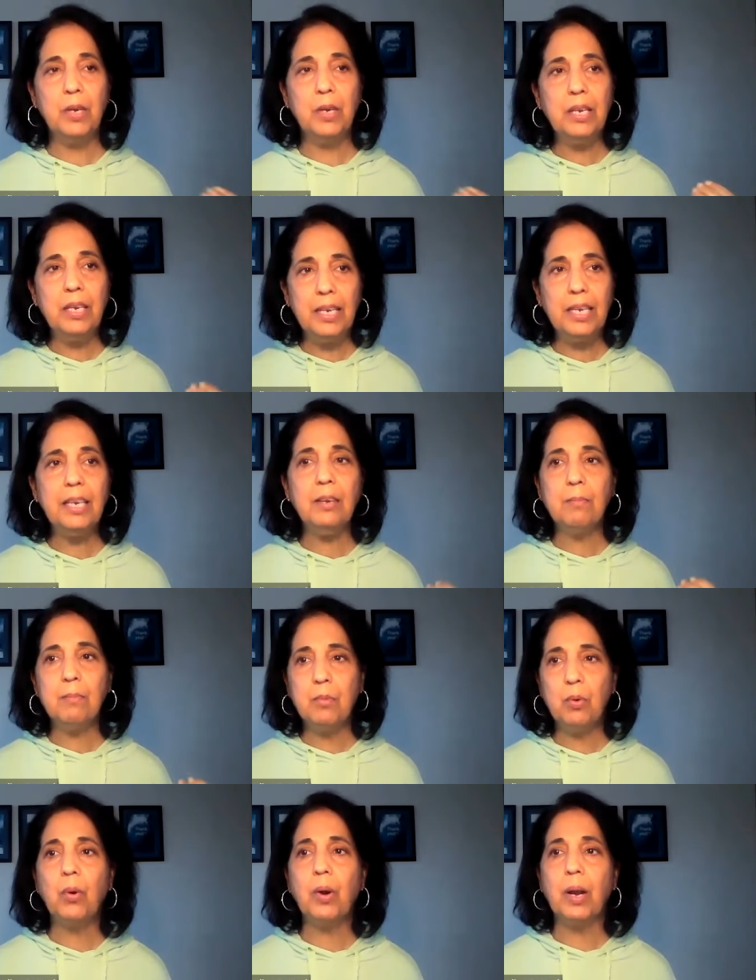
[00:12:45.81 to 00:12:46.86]
We need
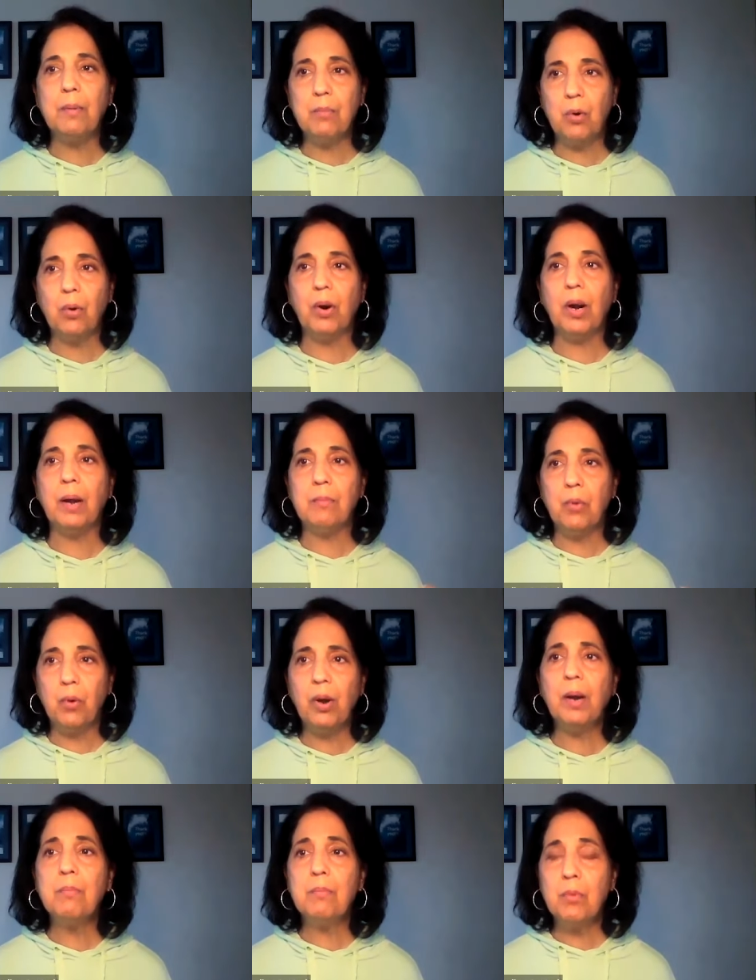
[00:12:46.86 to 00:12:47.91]
more and more and
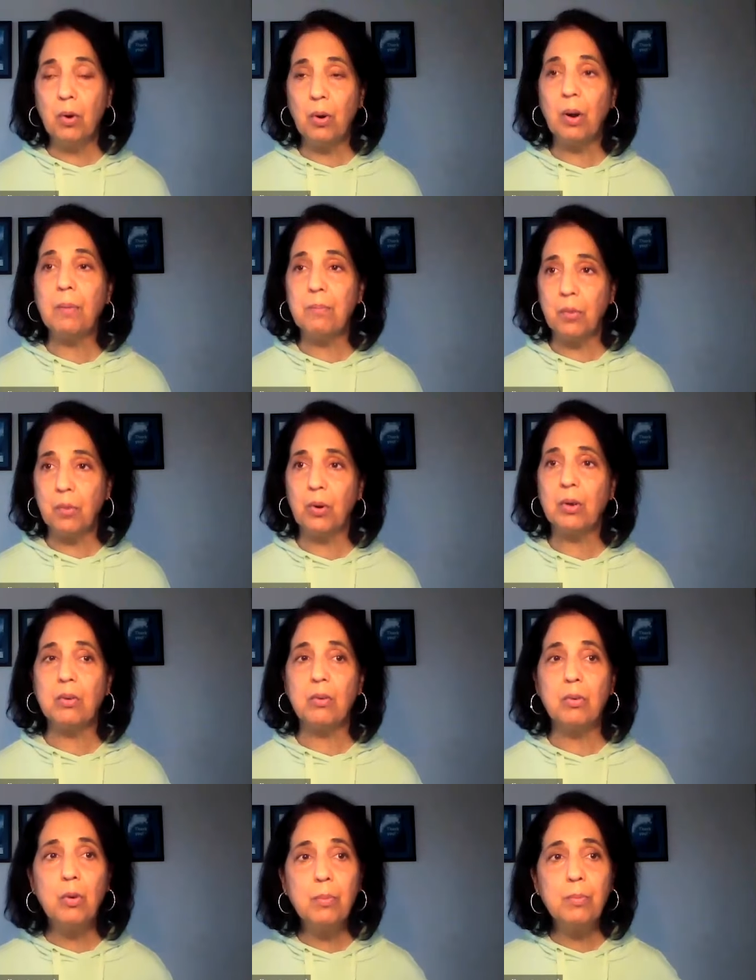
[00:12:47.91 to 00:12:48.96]
more and more and more
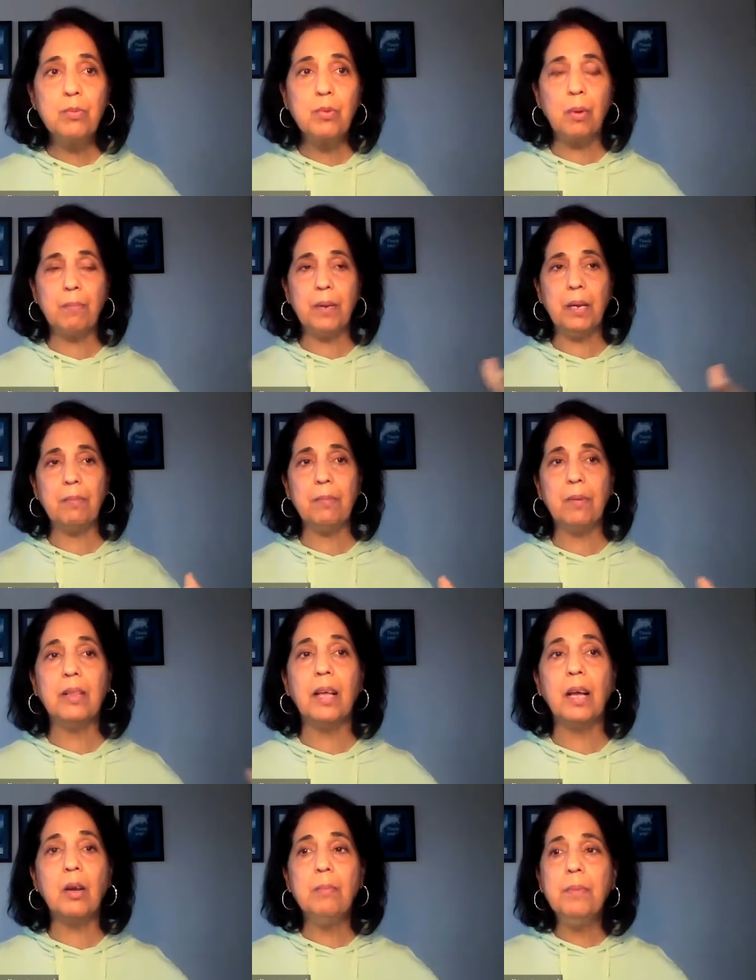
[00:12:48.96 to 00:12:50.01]
groups of
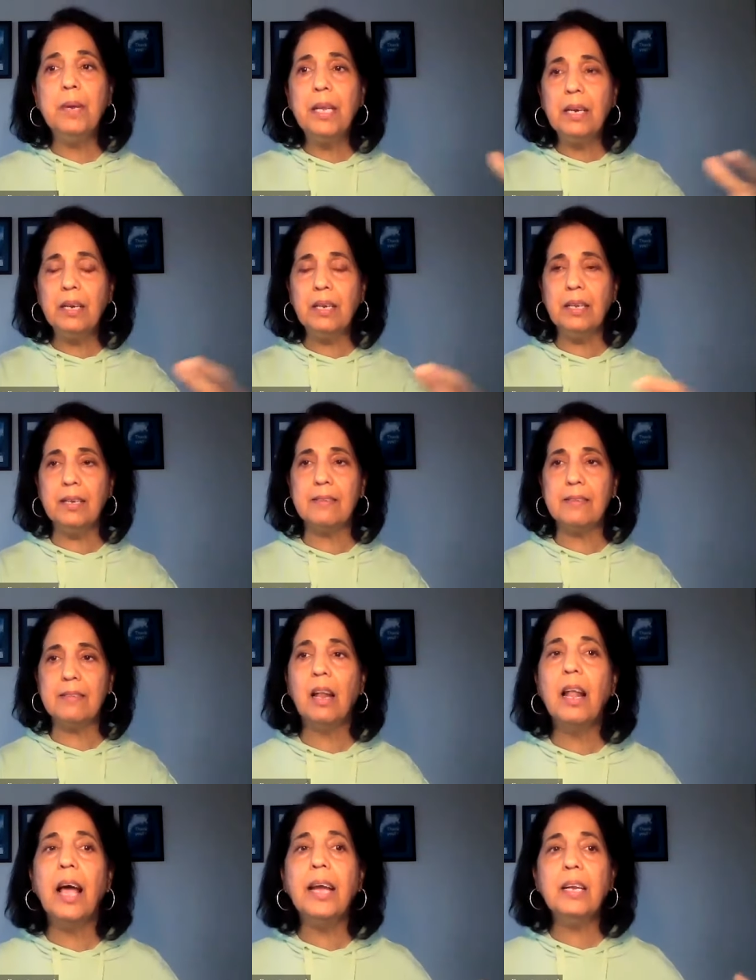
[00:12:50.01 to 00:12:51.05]
people, the communities,
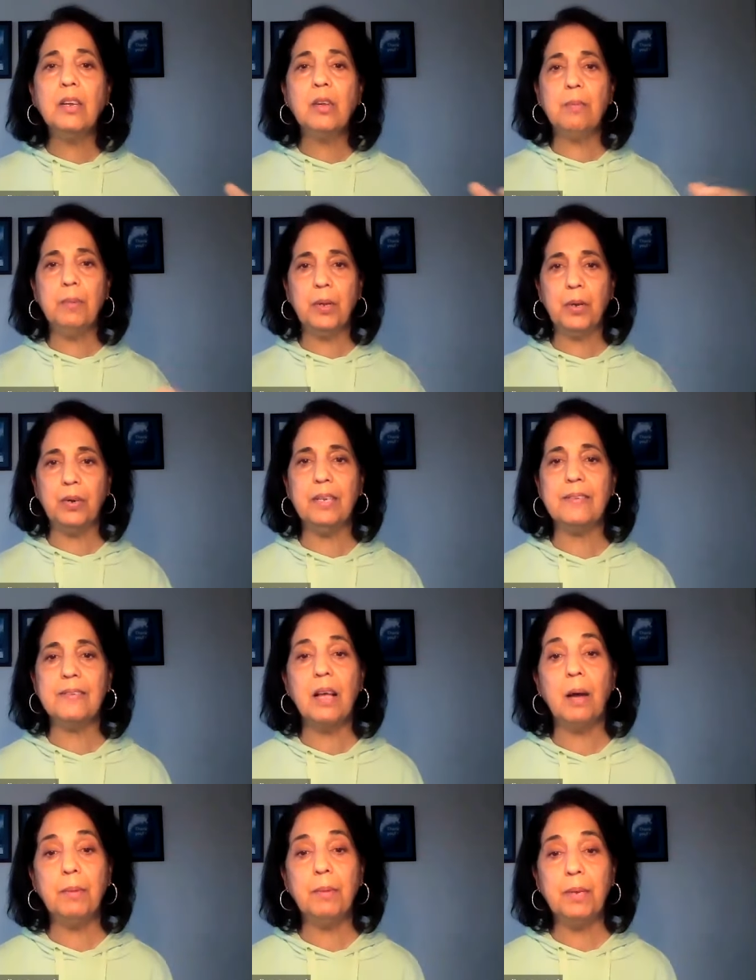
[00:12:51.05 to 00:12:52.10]
the light
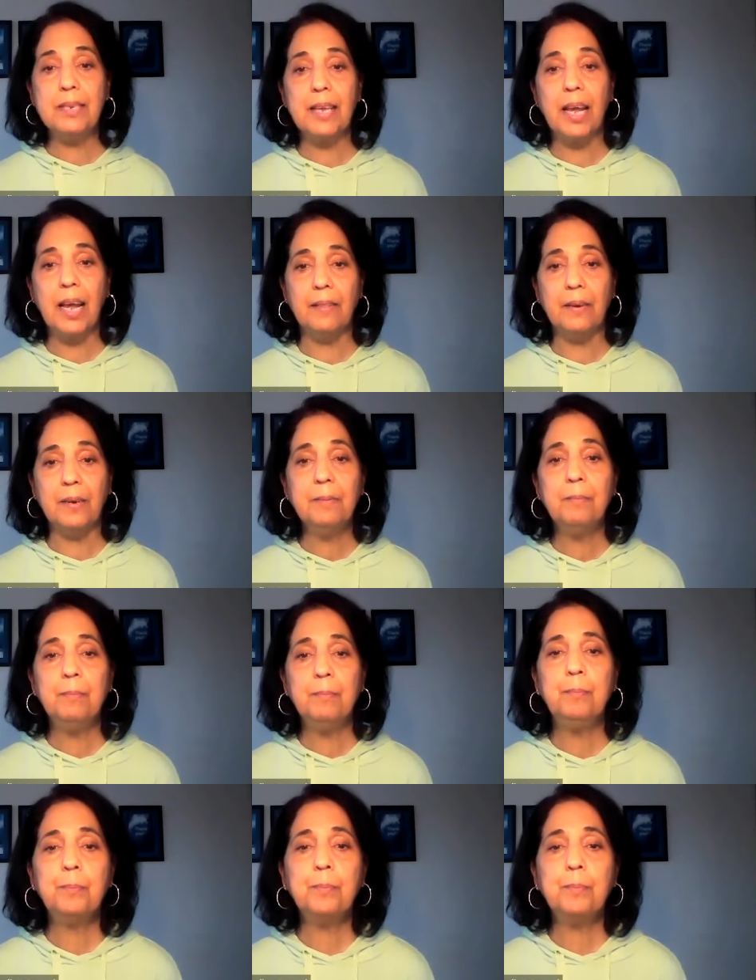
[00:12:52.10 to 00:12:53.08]
communities coming together